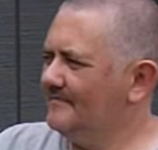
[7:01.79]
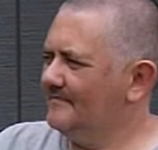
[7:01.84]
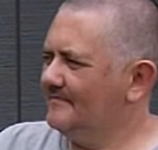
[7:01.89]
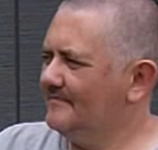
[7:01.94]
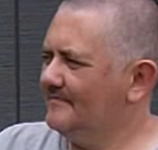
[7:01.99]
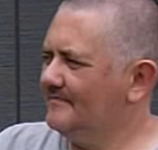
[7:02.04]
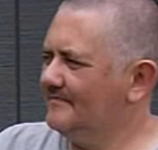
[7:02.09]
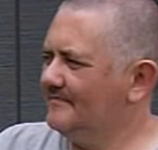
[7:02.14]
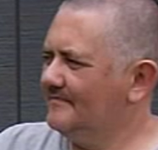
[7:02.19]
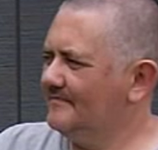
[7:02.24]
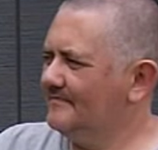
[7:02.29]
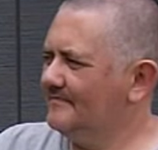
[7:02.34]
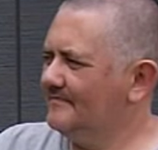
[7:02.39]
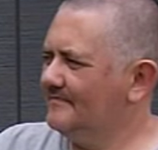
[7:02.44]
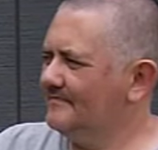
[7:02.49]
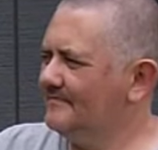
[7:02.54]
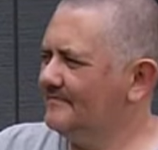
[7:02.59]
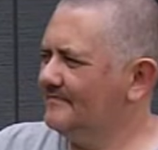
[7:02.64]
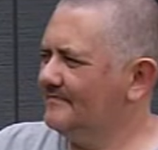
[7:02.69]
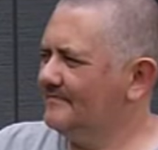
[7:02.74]

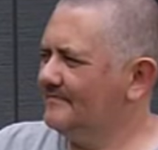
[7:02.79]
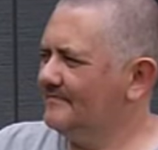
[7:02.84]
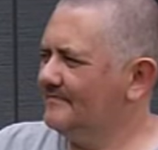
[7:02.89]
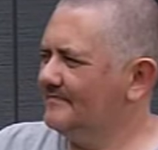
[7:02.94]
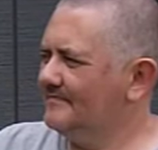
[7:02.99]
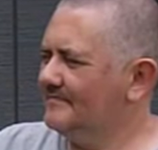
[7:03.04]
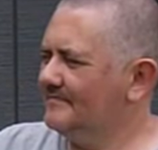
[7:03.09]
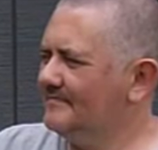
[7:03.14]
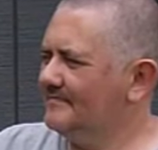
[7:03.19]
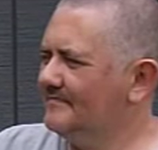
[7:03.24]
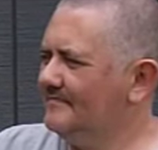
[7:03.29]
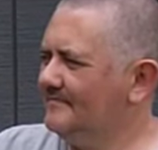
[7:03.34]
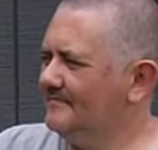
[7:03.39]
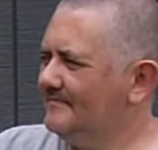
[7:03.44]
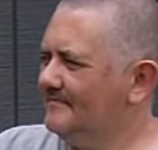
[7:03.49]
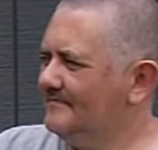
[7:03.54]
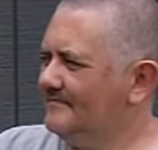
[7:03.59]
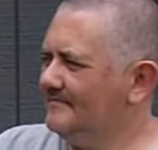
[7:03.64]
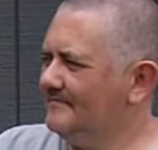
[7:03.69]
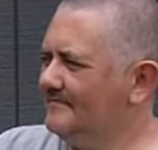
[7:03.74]

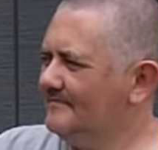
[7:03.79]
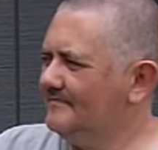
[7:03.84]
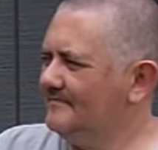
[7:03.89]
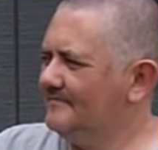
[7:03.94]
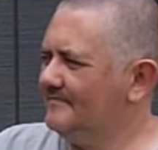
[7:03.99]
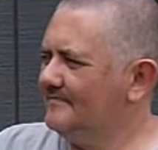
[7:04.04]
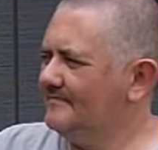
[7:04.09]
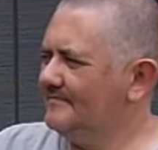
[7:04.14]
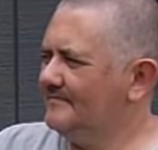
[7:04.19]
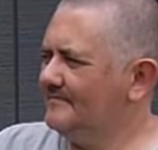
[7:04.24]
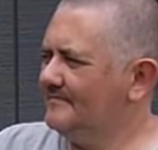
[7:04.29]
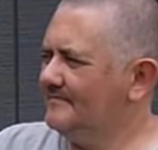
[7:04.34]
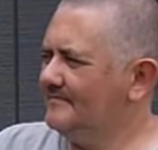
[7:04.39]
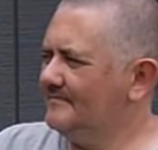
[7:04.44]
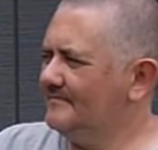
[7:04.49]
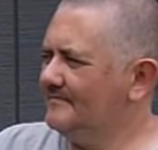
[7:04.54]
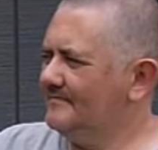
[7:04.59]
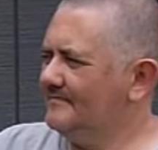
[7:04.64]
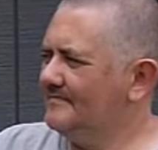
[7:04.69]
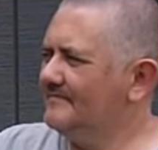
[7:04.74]

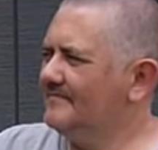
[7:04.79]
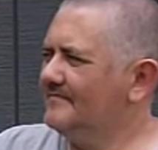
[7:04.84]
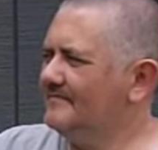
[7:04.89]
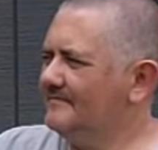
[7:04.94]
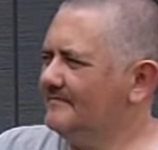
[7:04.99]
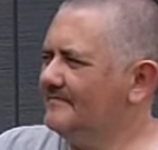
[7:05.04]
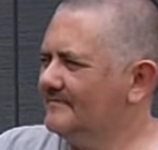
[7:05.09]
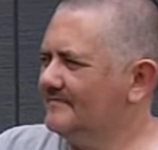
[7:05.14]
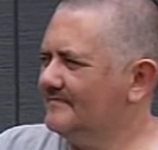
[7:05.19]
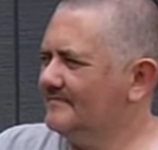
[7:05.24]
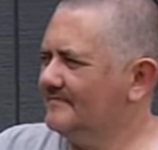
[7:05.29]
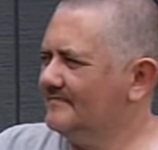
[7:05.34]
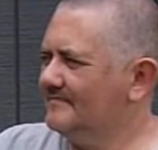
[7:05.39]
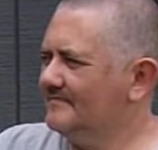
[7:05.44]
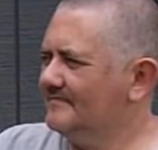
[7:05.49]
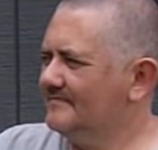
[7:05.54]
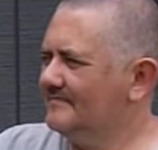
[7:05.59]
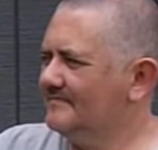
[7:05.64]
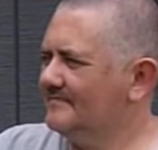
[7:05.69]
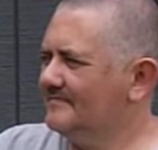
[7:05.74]

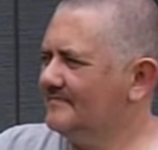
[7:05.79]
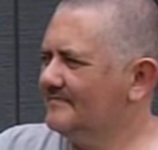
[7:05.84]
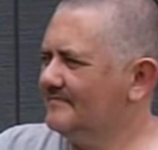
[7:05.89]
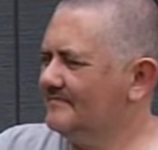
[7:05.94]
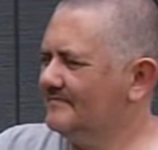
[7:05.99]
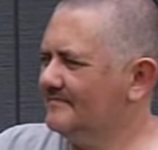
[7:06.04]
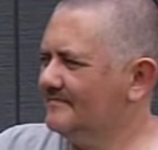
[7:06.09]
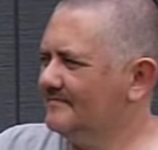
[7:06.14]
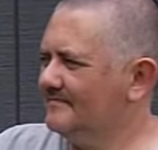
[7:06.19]
(not speaking)